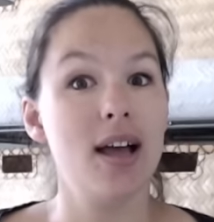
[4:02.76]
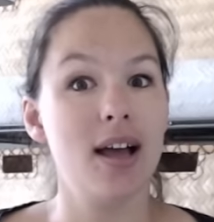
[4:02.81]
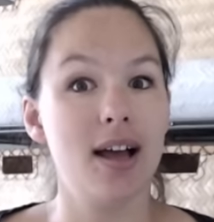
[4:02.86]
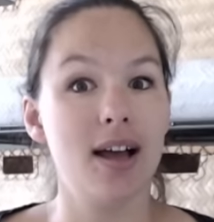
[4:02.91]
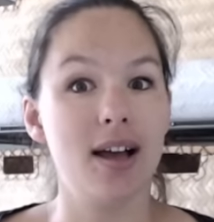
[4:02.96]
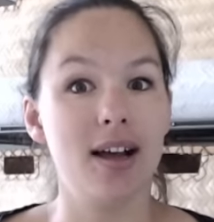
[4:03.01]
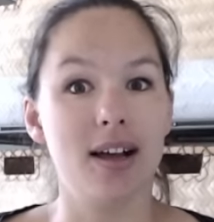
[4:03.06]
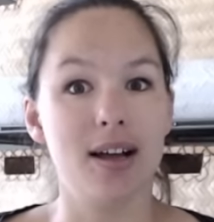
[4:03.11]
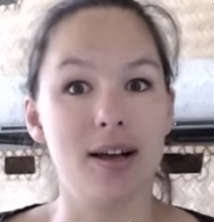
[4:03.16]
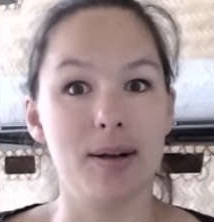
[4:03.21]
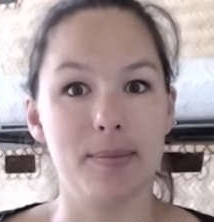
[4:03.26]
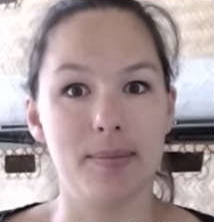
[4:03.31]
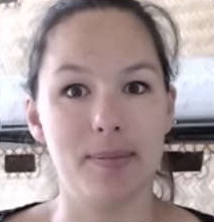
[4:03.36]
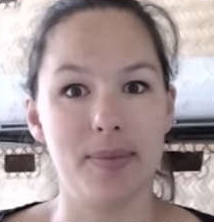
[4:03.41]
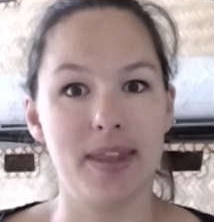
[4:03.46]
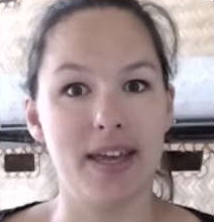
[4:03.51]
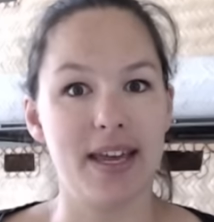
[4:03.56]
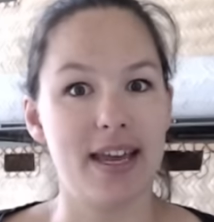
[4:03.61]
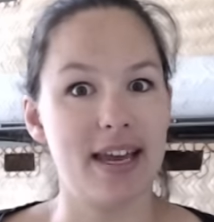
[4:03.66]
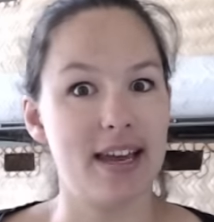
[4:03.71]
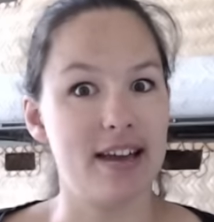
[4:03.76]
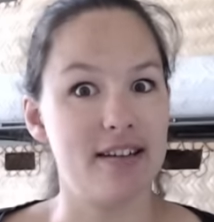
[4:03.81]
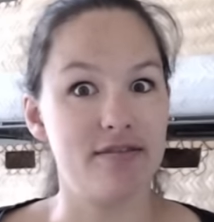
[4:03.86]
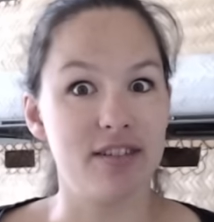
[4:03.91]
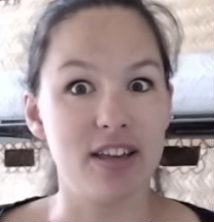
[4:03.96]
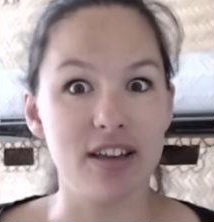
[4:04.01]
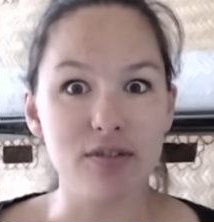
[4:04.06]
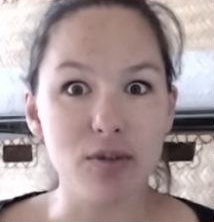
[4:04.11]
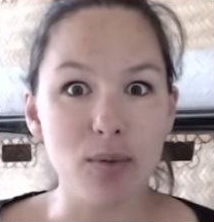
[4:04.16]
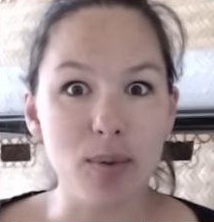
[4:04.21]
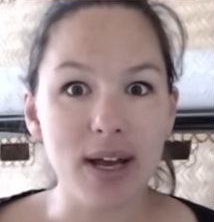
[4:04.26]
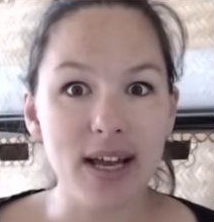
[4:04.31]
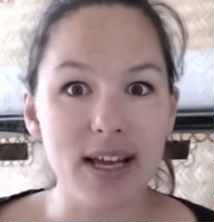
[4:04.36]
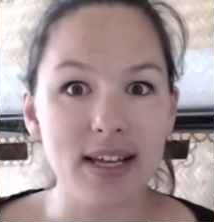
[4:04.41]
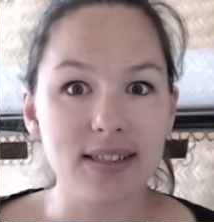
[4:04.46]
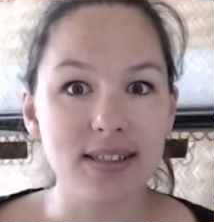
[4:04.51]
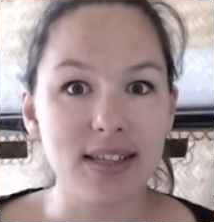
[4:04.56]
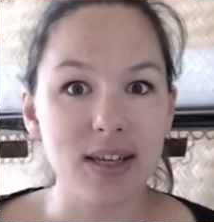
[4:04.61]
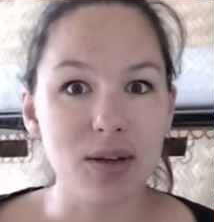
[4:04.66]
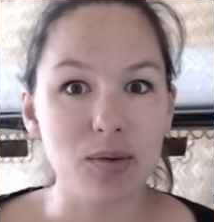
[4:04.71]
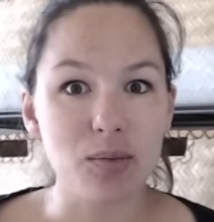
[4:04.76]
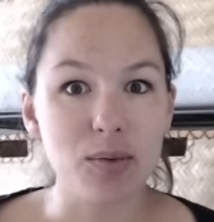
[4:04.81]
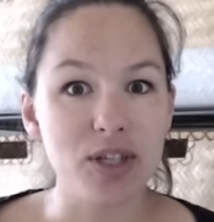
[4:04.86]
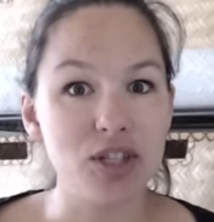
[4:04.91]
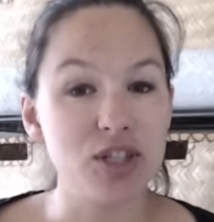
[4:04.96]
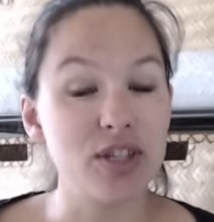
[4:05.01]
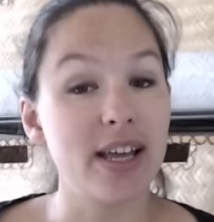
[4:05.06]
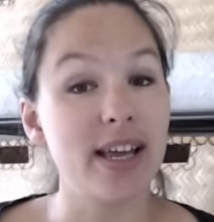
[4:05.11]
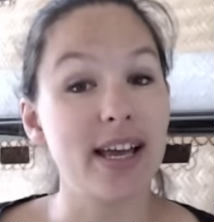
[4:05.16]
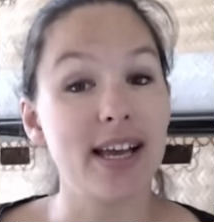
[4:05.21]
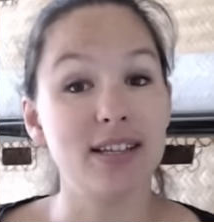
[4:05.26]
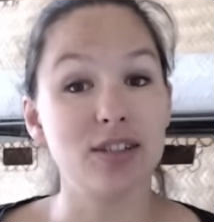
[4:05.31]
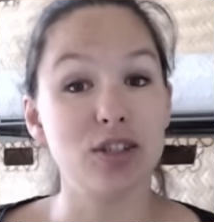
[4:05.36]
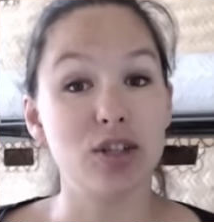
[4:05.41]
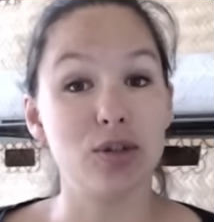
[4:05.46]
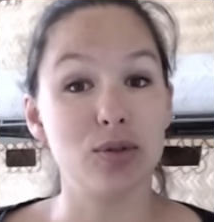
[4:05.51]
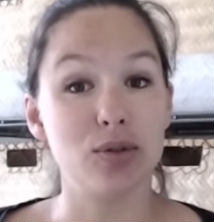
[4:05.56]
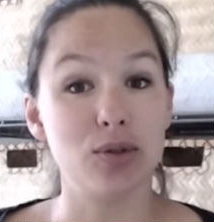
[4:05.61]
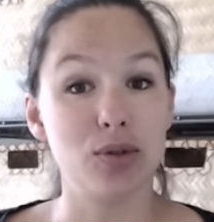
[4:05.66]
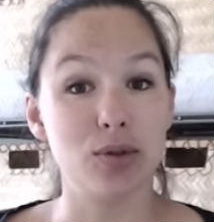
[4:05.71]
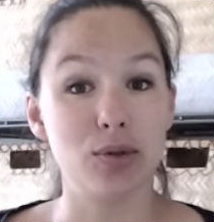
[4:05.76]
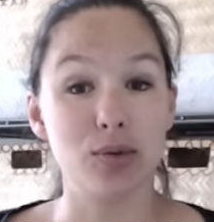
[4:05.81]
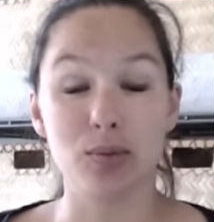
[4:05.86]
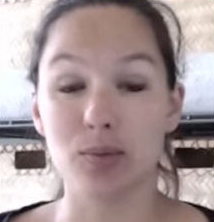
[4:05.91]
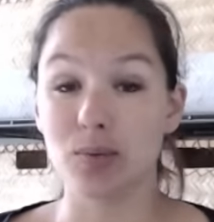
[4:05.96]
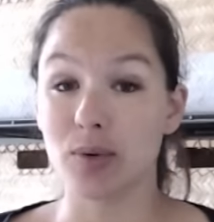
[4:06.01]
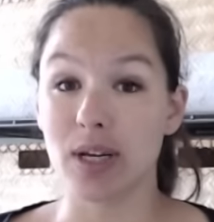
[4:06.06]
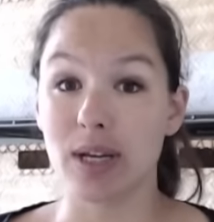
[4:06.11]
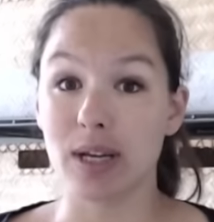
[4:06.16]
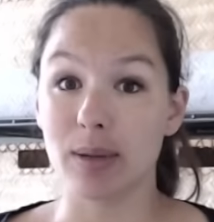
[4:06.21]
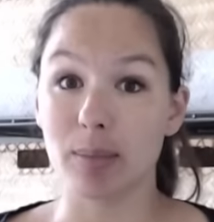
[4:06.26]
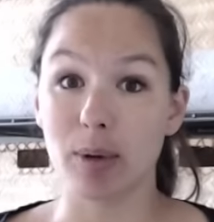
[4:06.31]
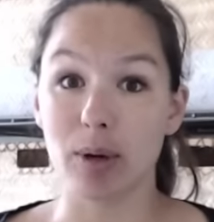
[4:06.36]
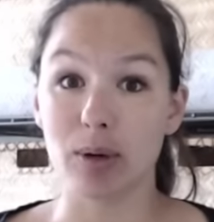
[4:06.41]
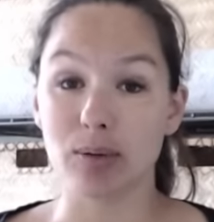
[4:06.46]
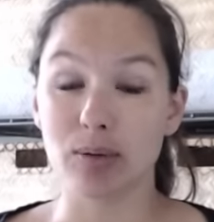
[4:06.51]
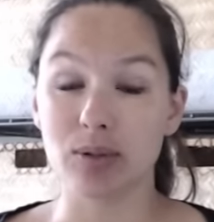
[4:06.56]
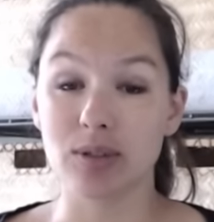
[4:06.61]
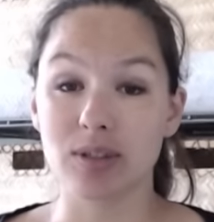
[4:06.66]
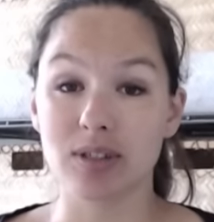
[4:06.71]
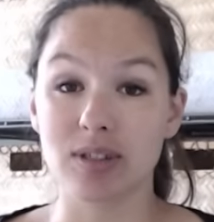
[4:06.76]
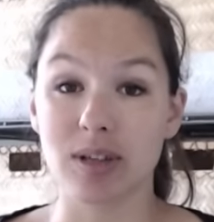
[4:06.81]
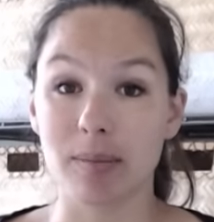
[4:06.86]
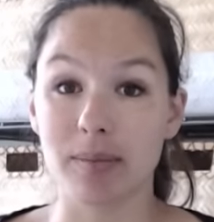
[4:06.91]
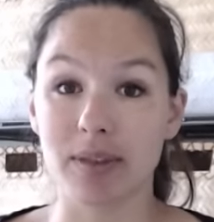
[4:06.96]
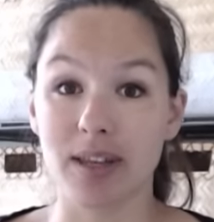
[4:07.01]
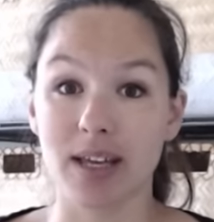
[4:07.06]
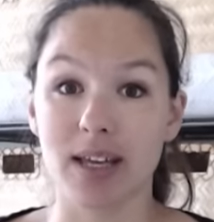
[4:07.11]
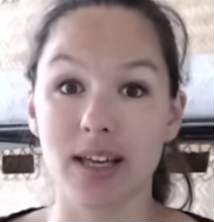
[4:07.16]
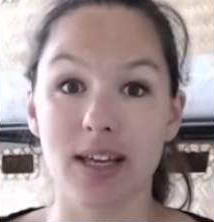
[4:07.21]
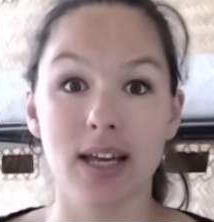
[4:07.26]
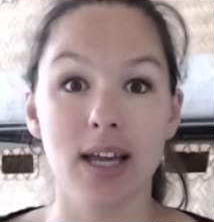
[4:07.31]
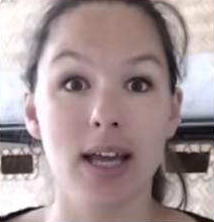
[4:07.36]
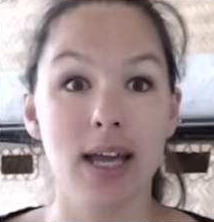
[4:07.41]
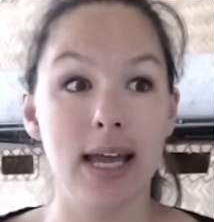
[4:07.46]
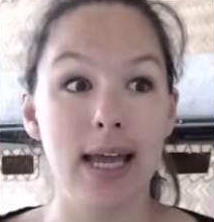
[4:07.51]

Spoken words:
they have giveaways in which they ask you to repost something.